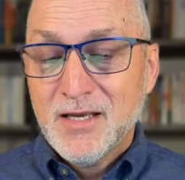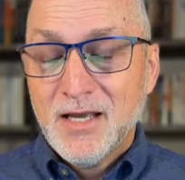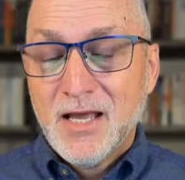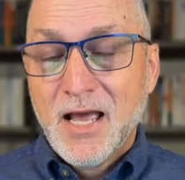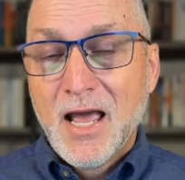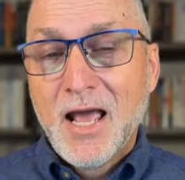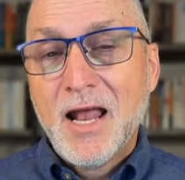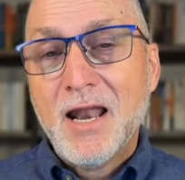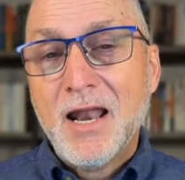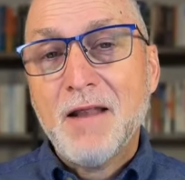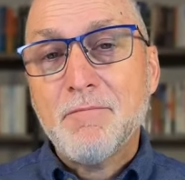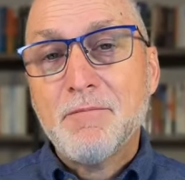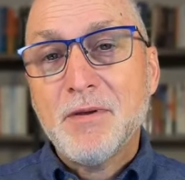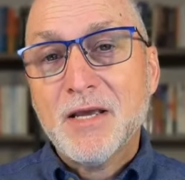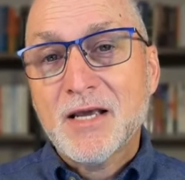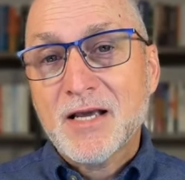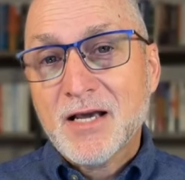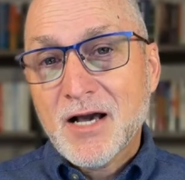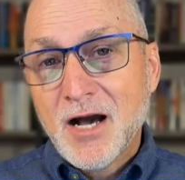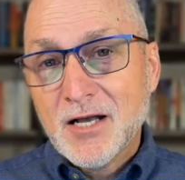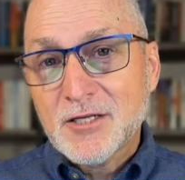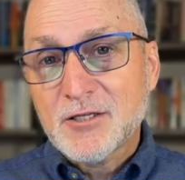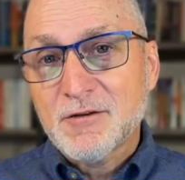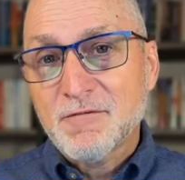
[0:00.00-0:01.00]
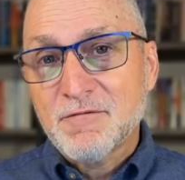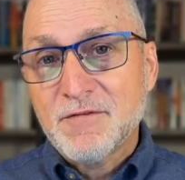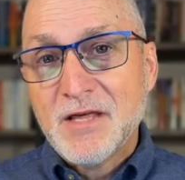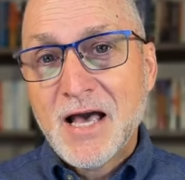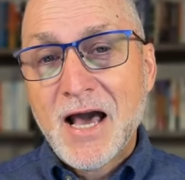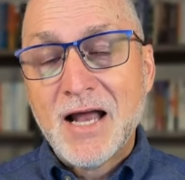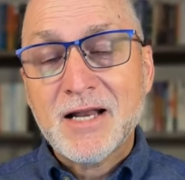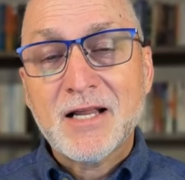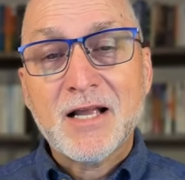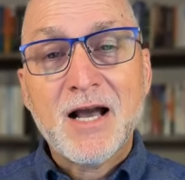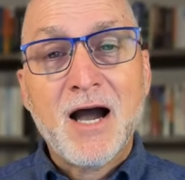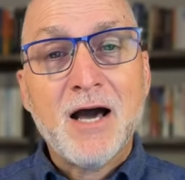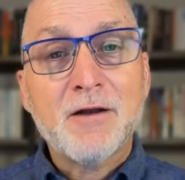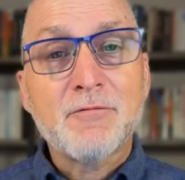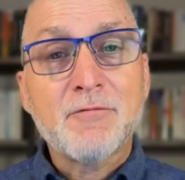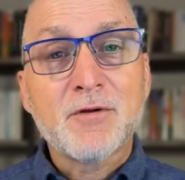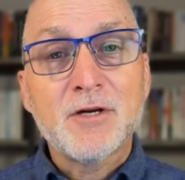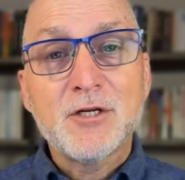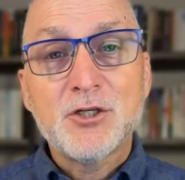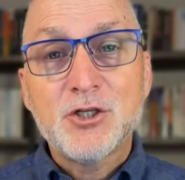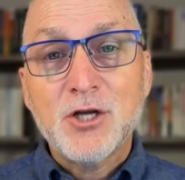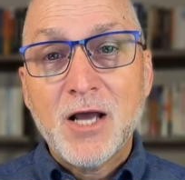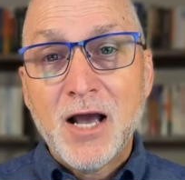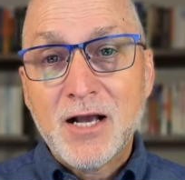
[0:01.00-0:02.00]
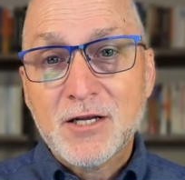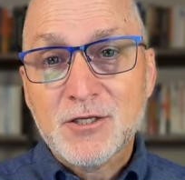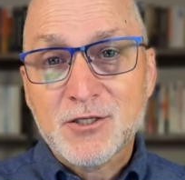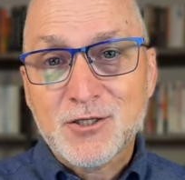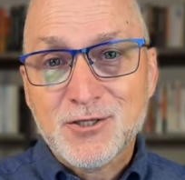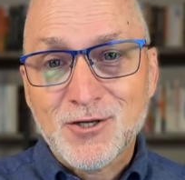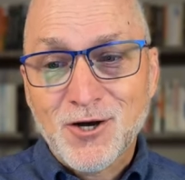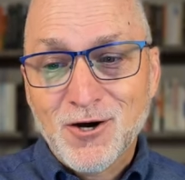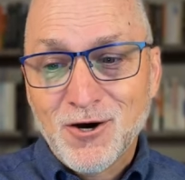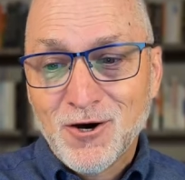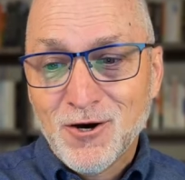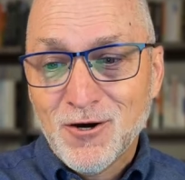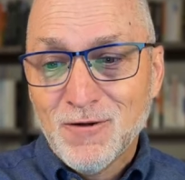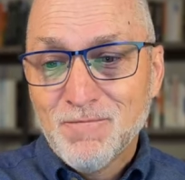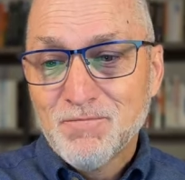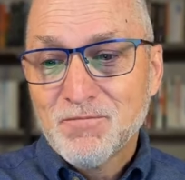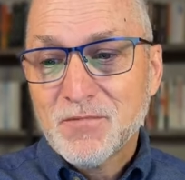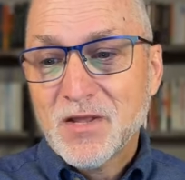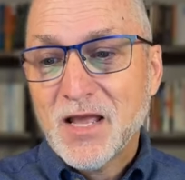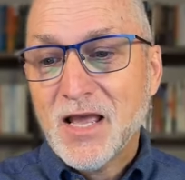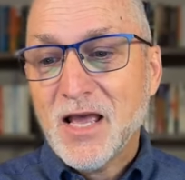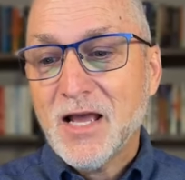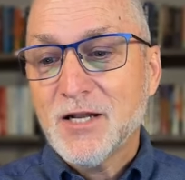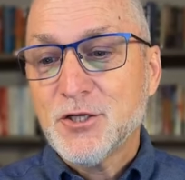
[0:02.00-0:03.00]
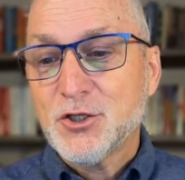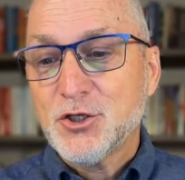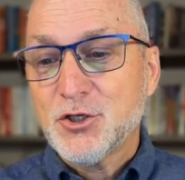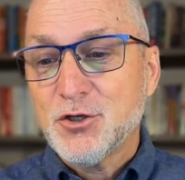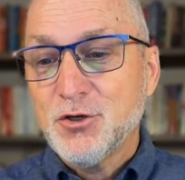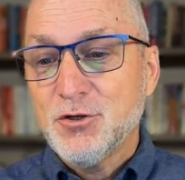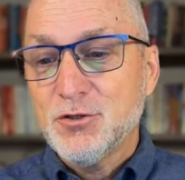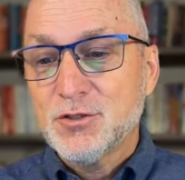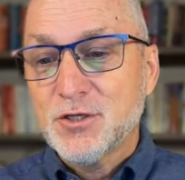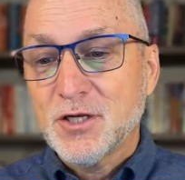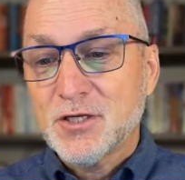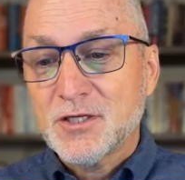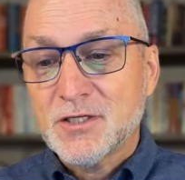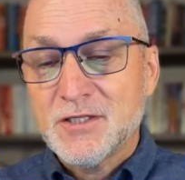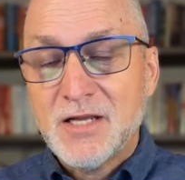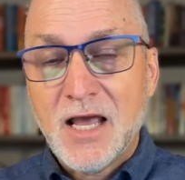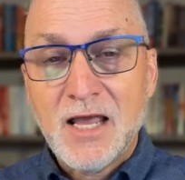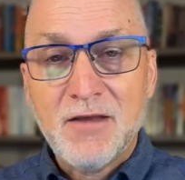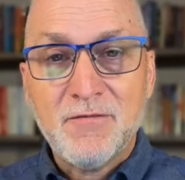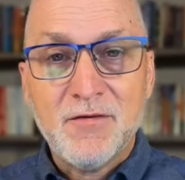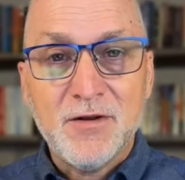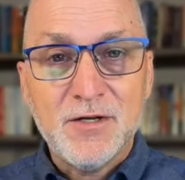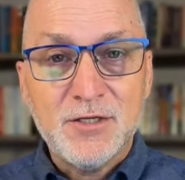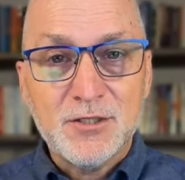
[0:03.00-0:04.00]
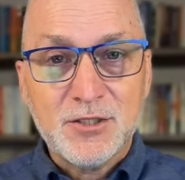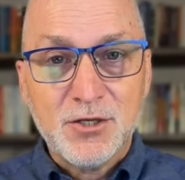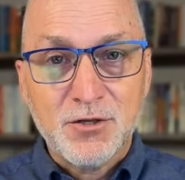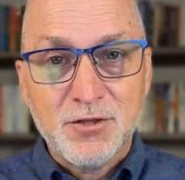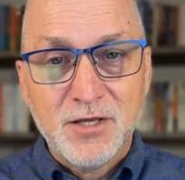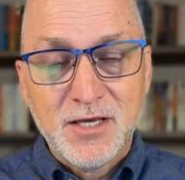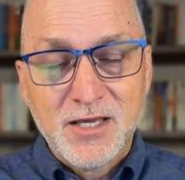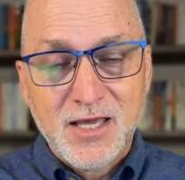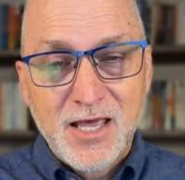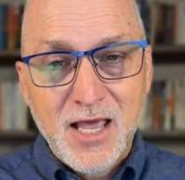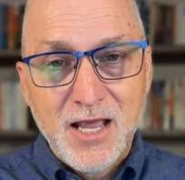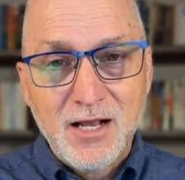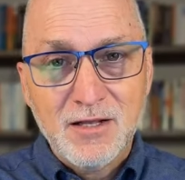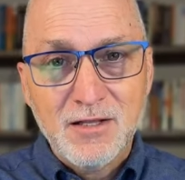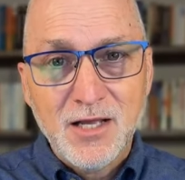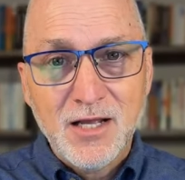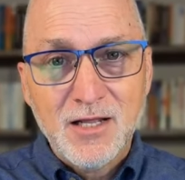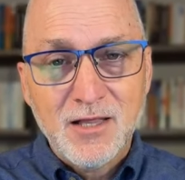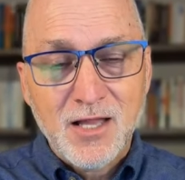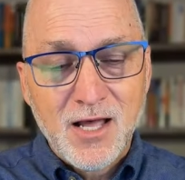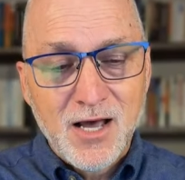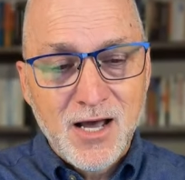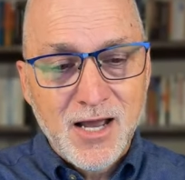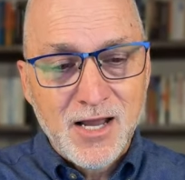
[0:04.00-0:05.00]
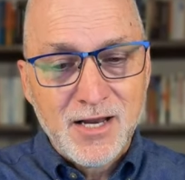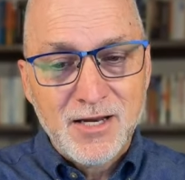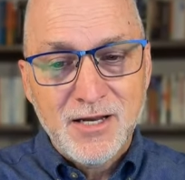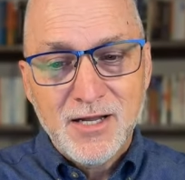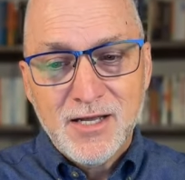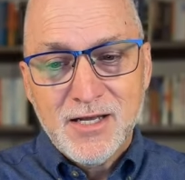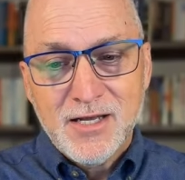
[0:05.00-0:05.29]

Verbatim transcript: And because of that, God rejects Saul and chooses David. So the kingly line